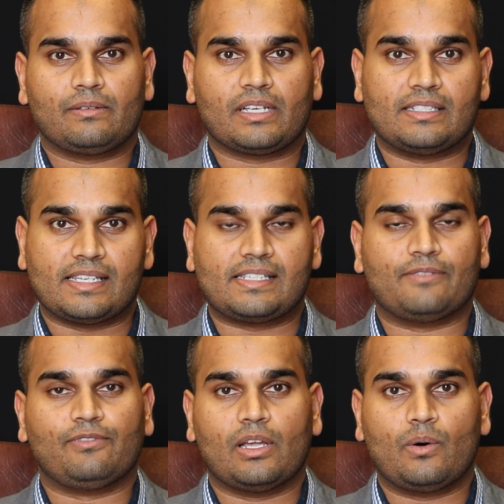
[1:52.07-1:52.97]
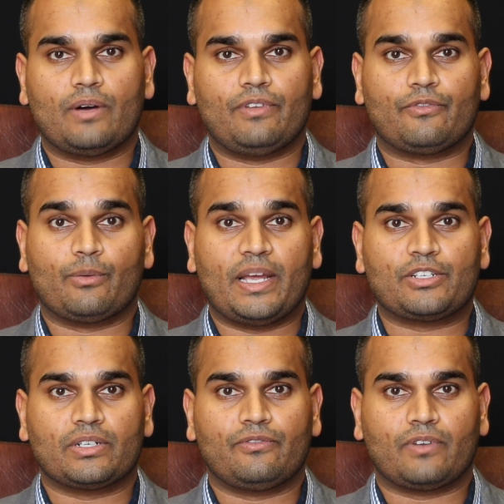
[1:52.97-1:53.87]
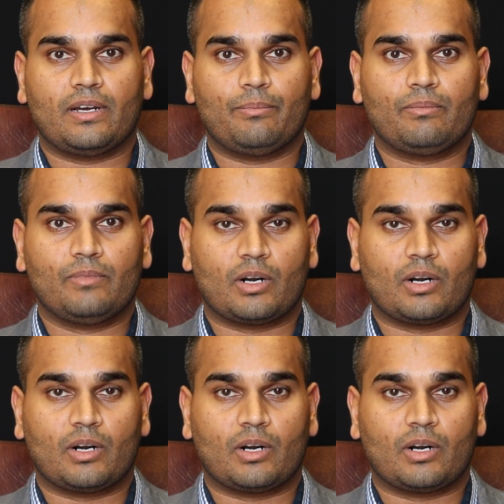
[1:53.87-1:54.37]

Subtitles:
consistent flow of information from